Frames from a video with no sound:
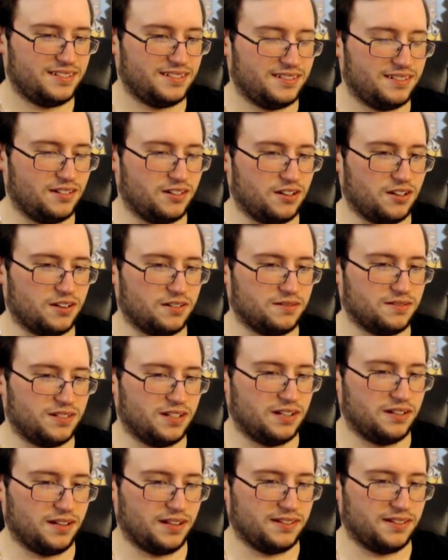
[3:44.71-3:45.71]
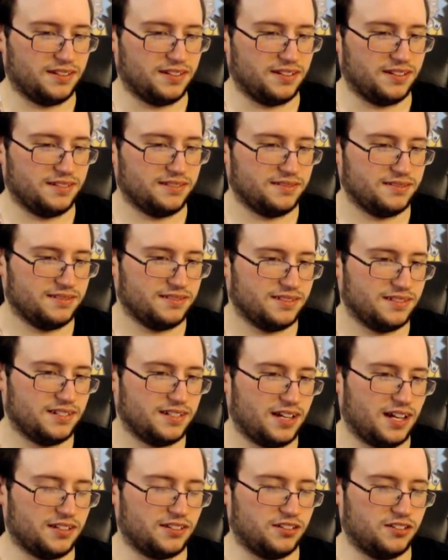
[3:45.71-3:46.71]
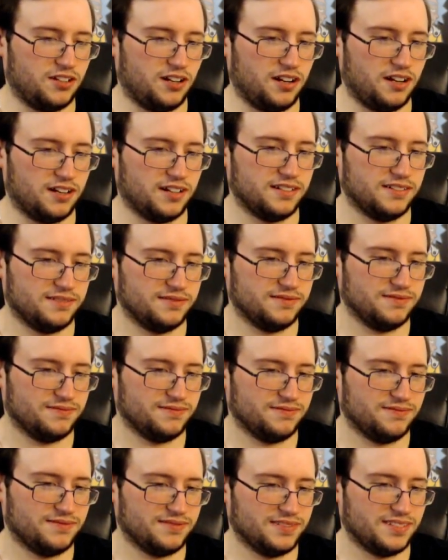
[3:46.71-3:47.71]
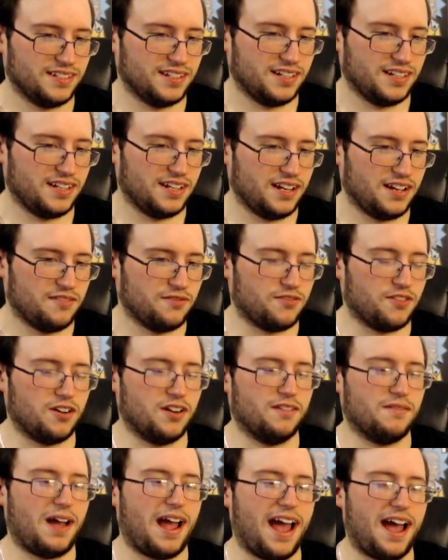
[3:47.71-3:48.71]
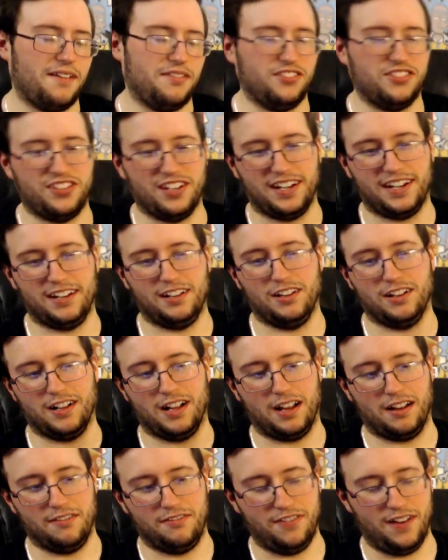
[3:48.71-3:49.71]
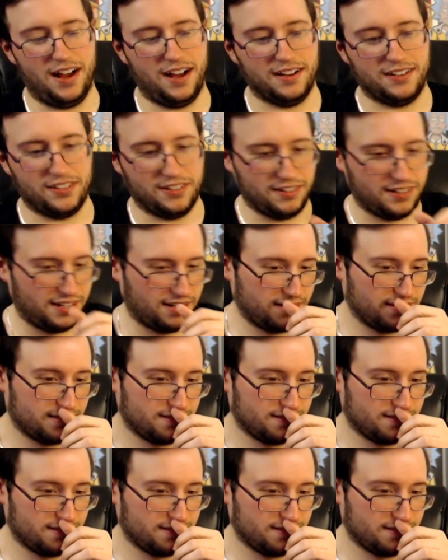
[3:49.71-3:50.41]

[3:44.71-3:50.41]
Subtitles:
That's a dog. For half a second, it looked like a fox, okay?